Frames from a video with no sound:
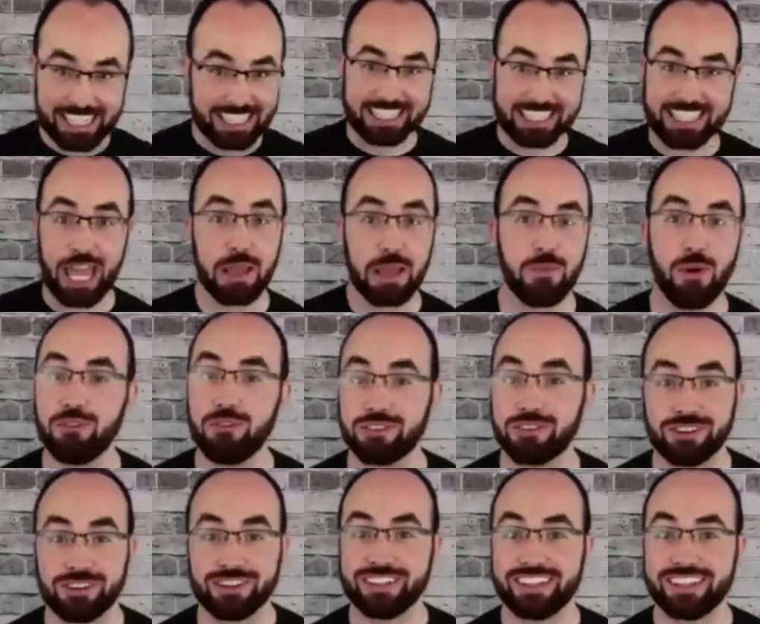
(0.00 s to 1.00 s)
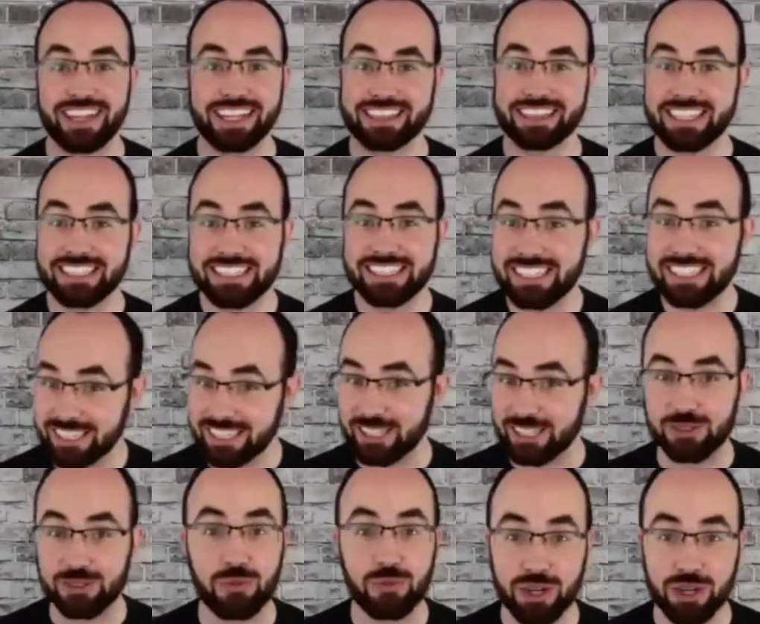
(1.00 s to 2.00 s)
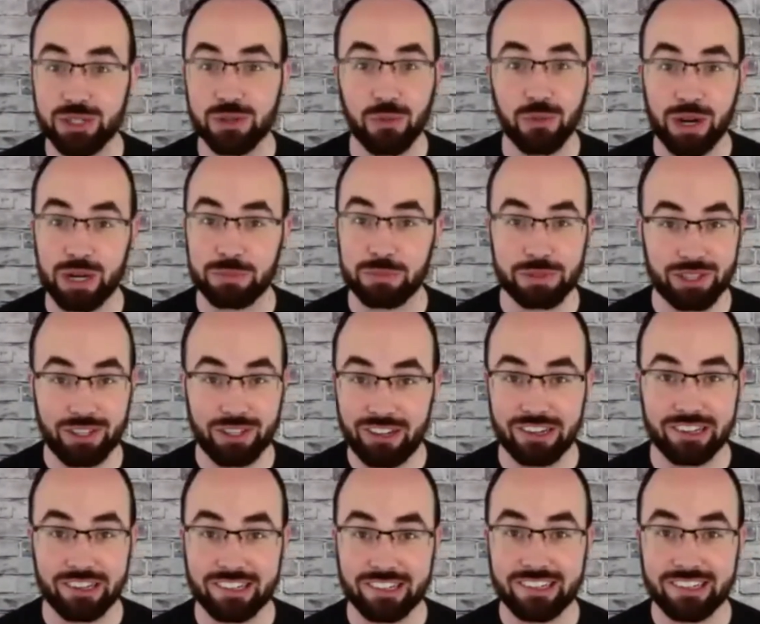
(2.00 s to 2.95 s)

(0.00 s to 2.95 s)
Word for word: game over. Like, this is this is where you want to belong.